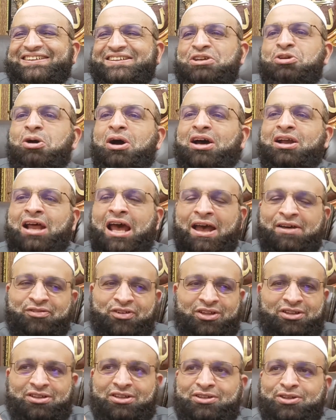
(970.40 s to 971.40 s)
You are
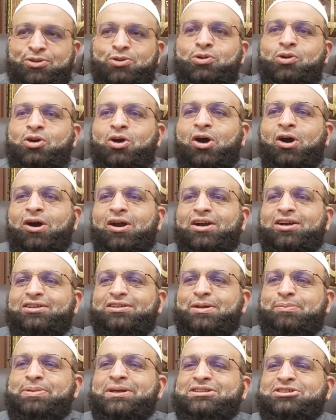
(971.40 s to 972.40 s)
having your car,
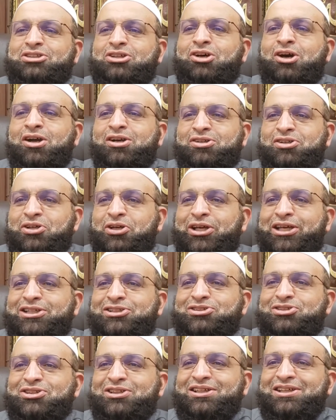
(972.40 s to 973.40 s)
the best car there
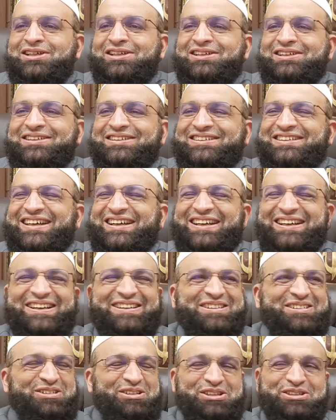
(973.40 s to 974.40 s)
is,
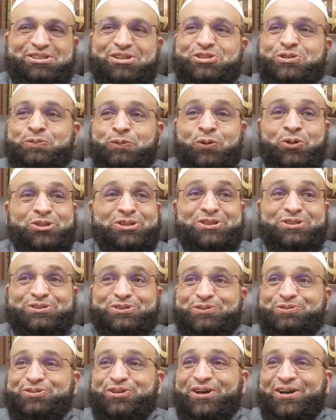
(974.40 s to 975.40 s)
the
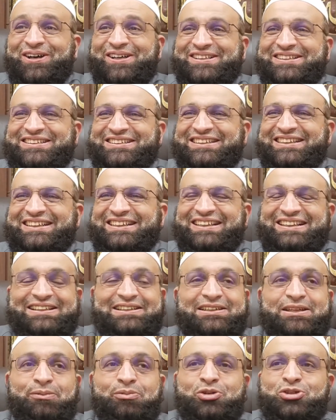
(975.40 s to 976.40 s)
sportiest of cars,
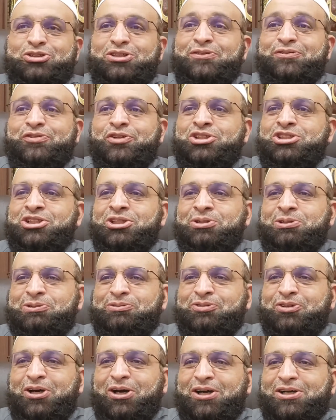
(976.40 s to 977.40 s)
the most efficient
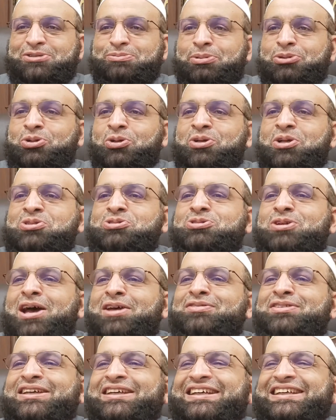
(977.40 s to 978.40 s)
of cars, but you're not
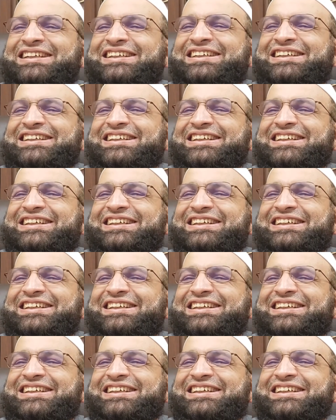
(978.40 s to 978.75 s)
driving it.